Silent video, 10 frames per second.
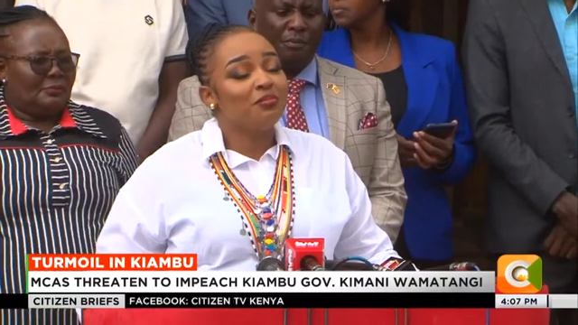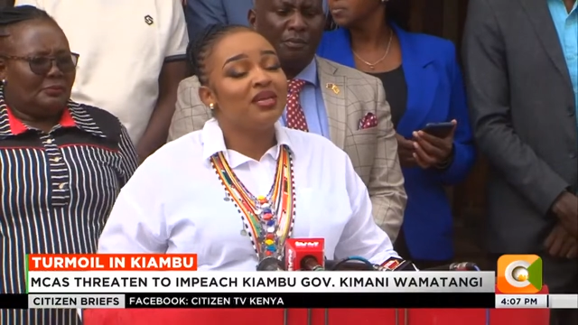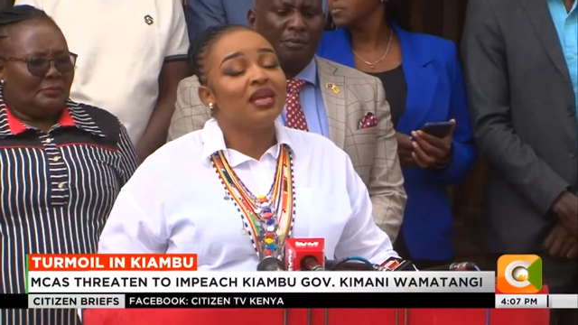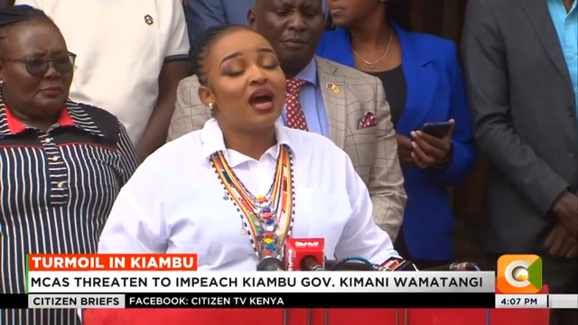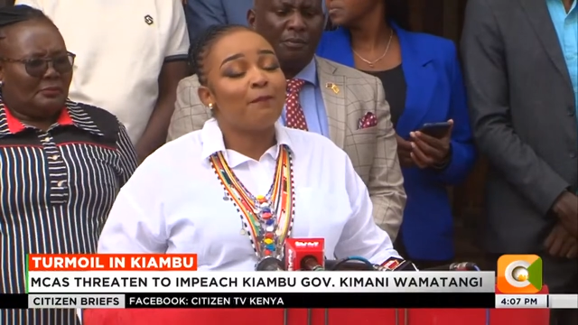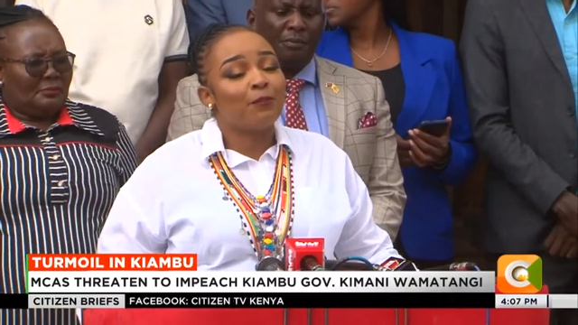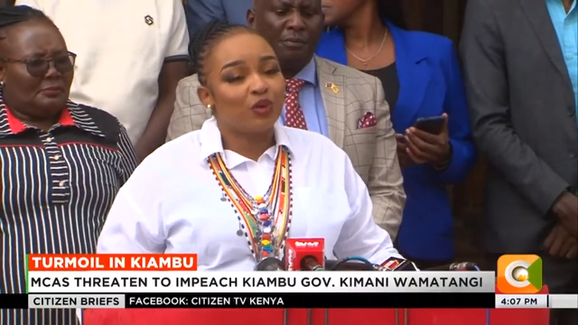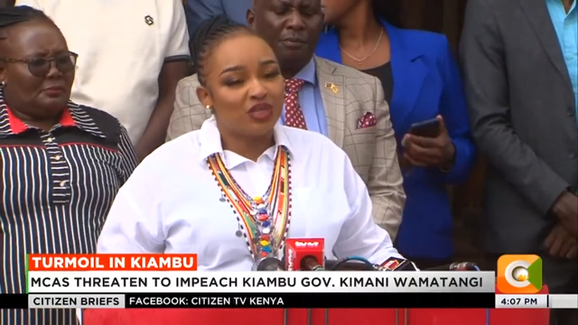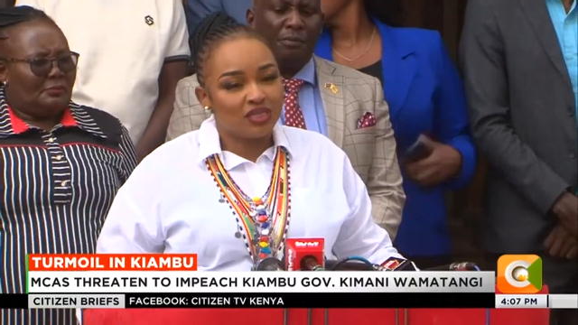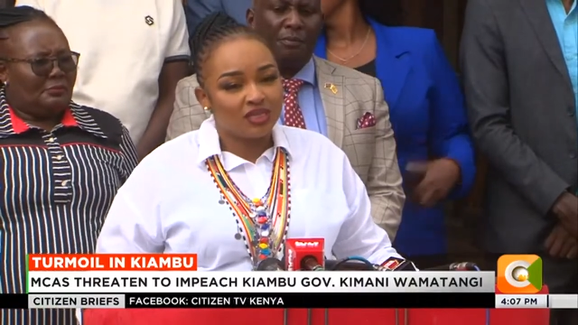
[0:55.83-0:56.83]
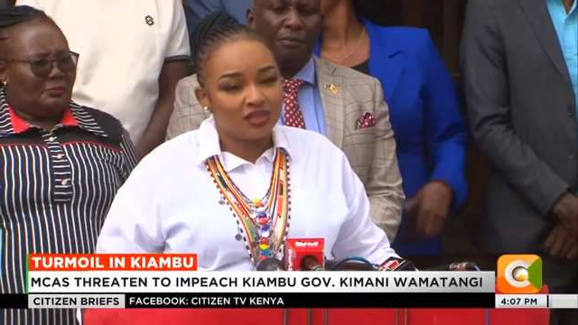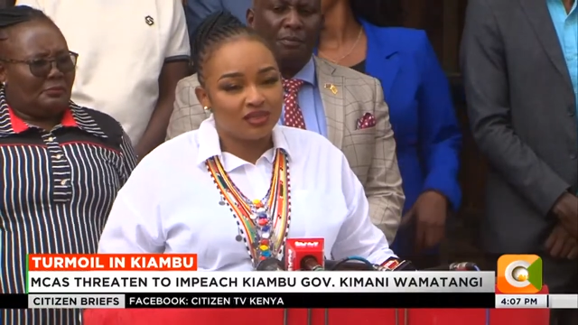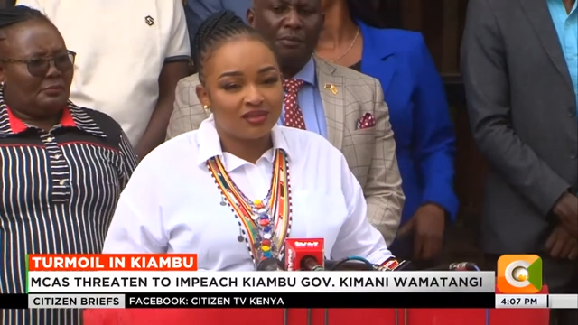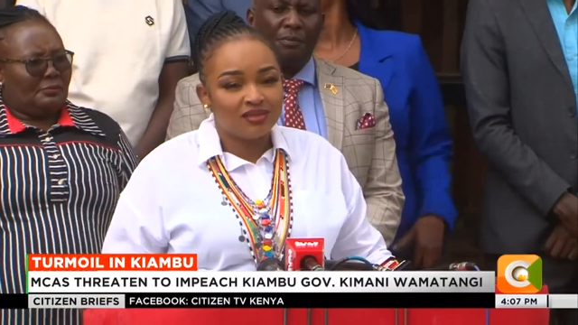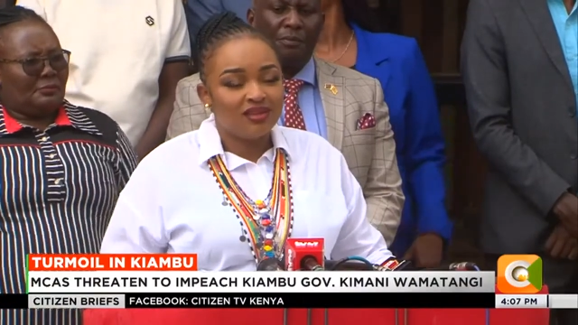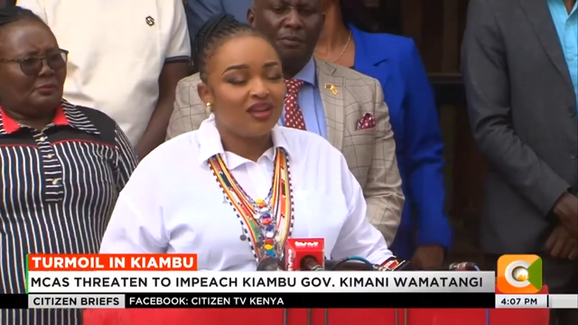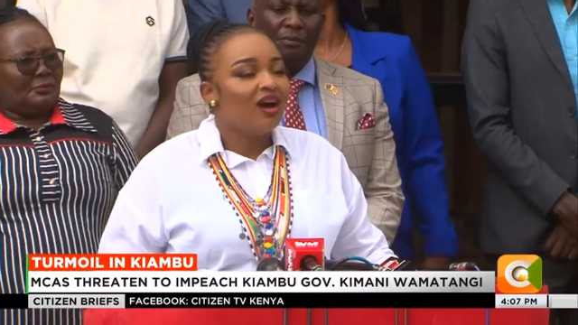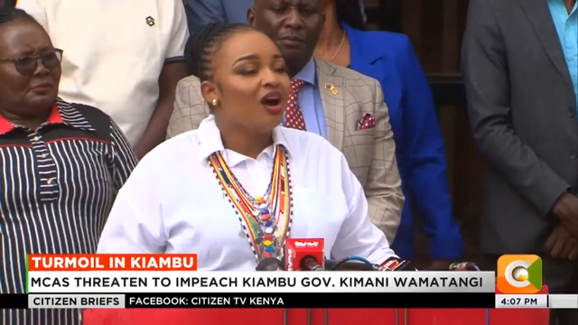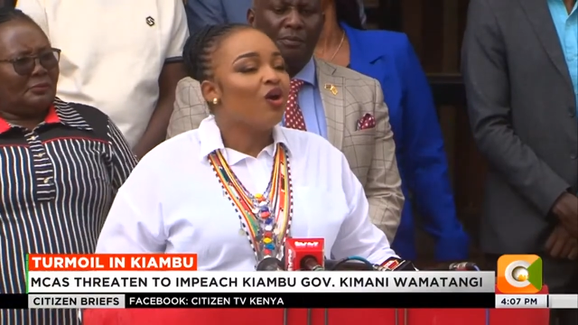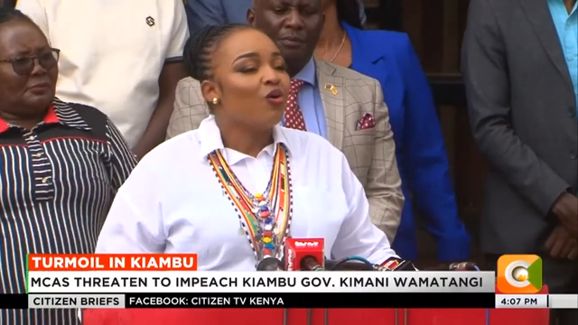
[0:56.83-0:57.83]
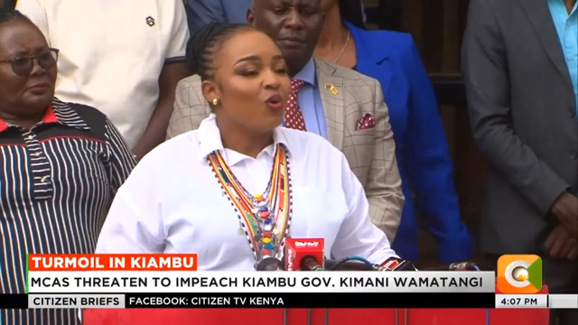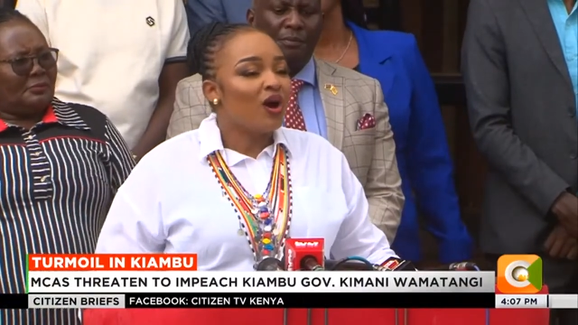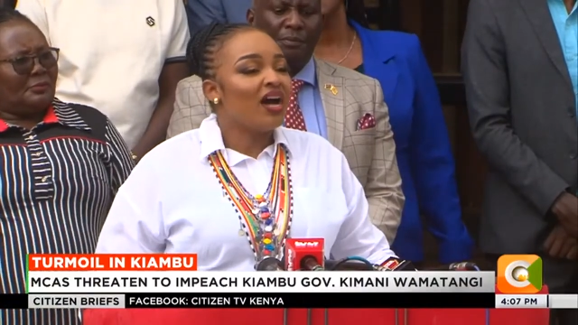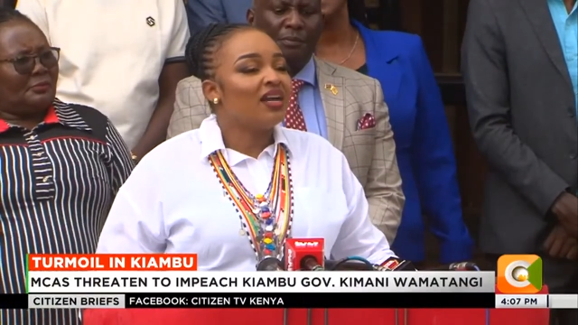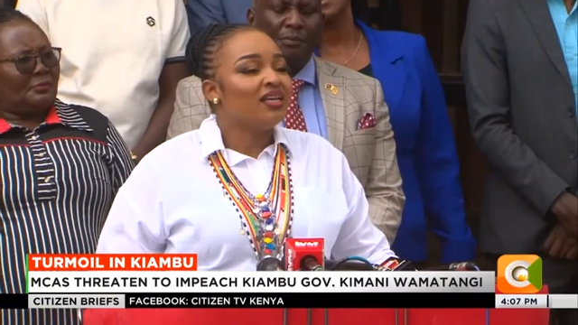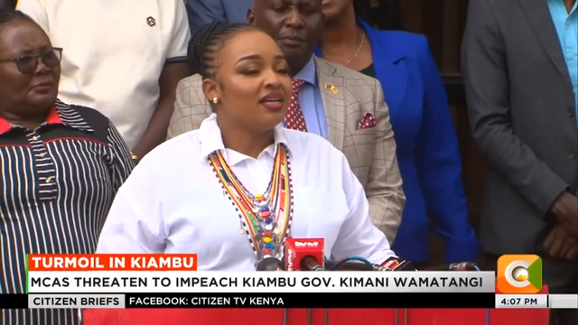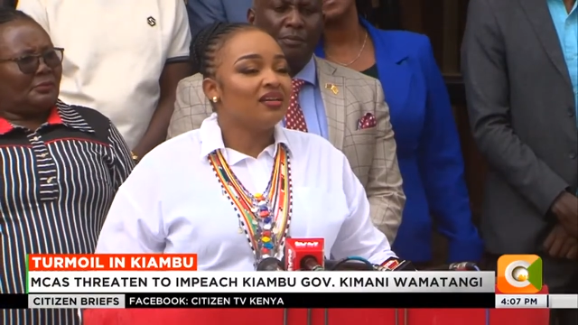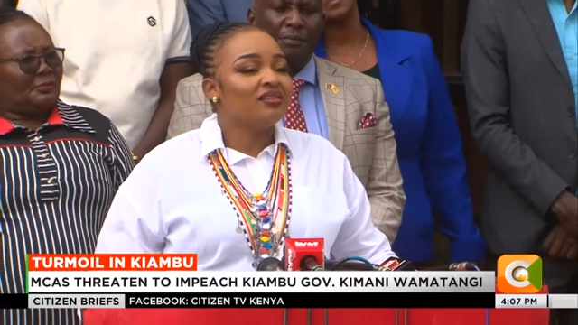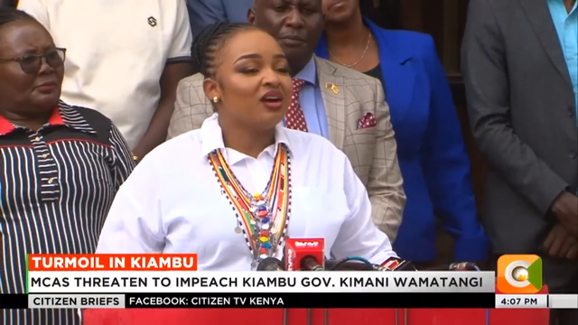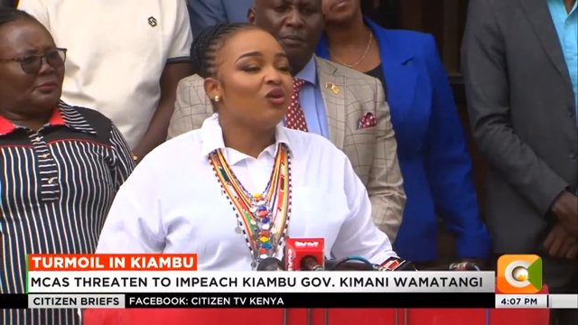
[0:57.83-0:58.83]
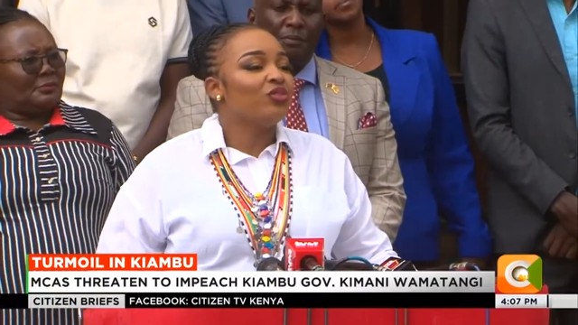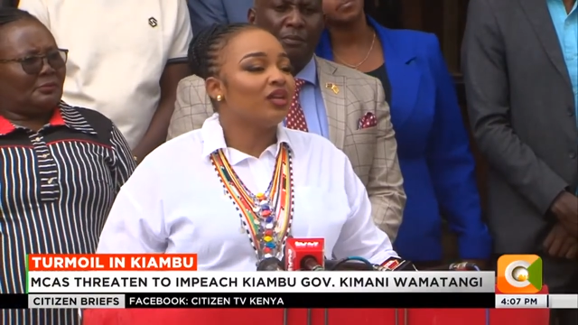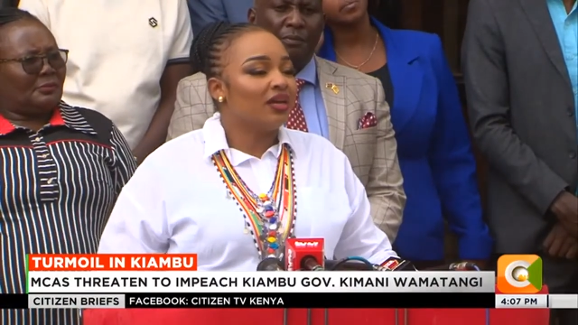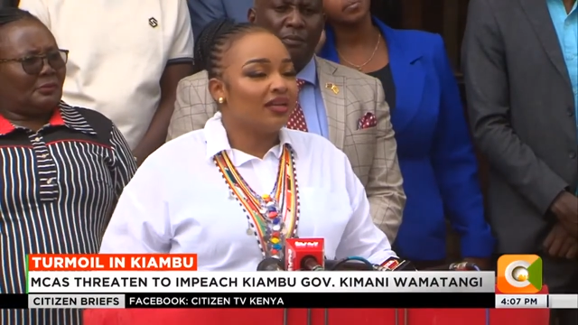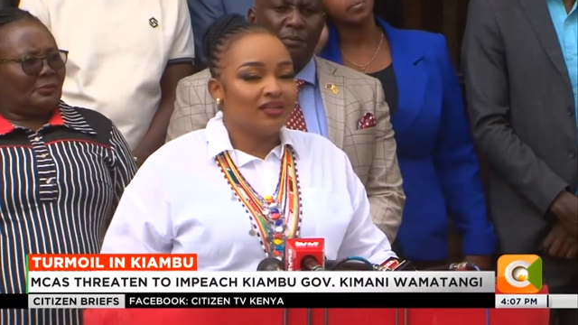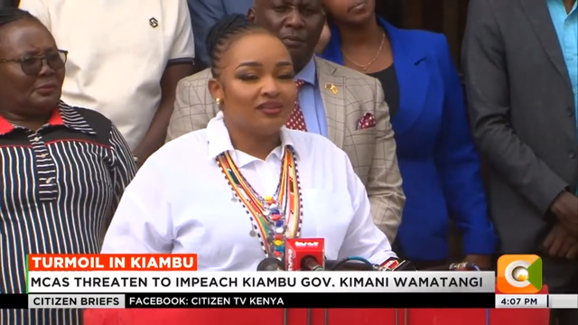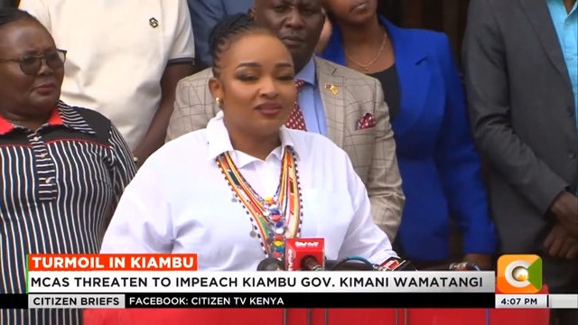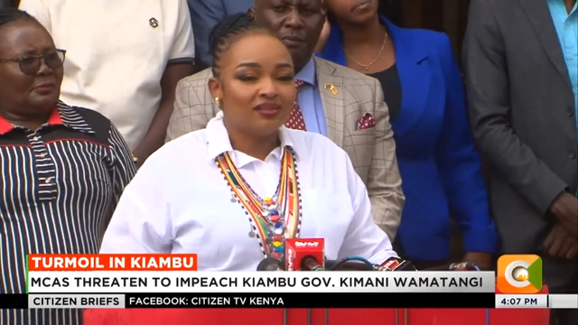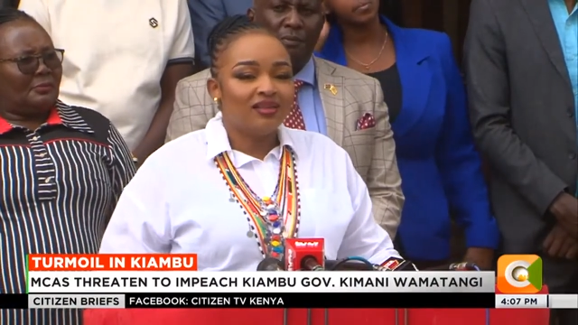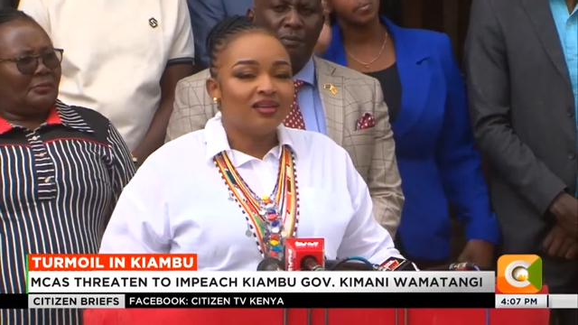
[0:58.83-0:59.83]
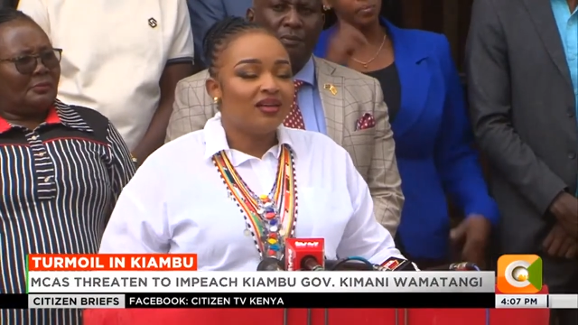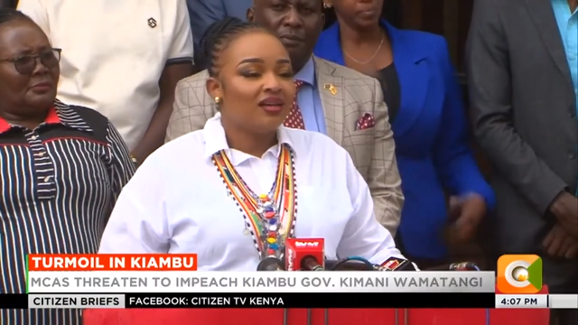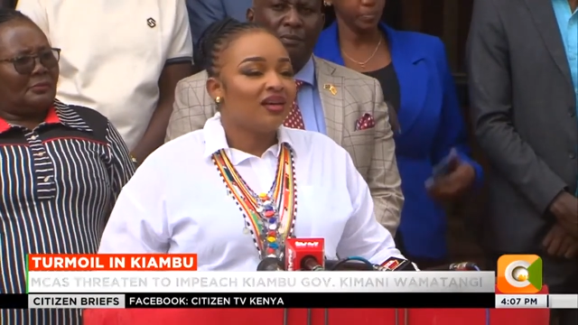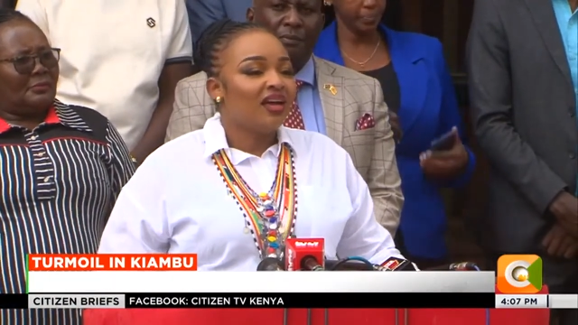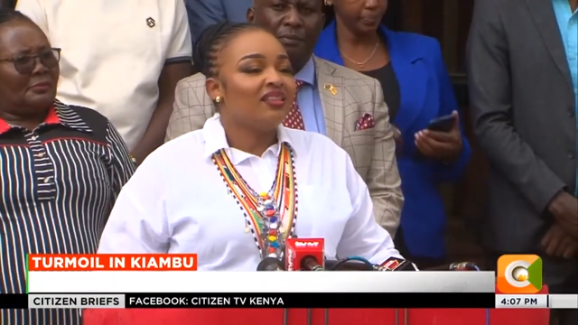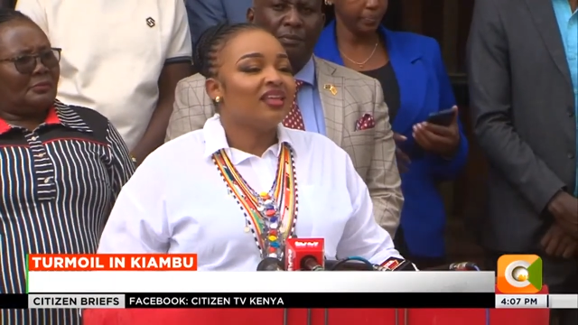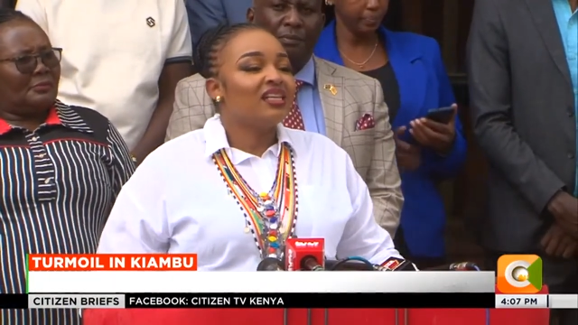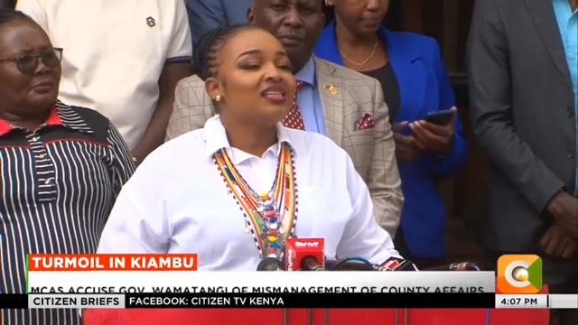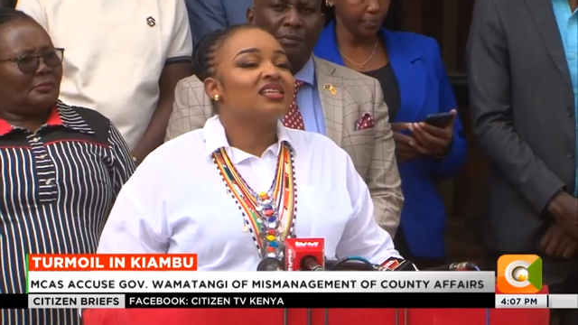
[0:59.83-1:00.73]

Speaker 1: been appointed one year down the line. And that is